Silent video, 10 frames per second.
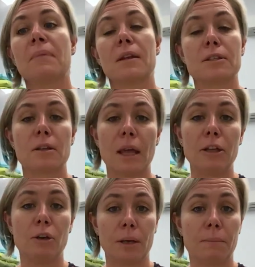so that
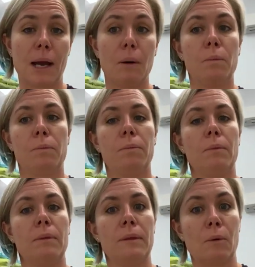you can
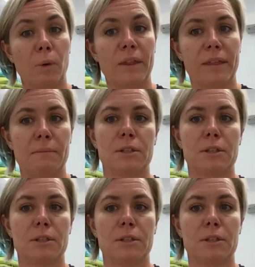partner with them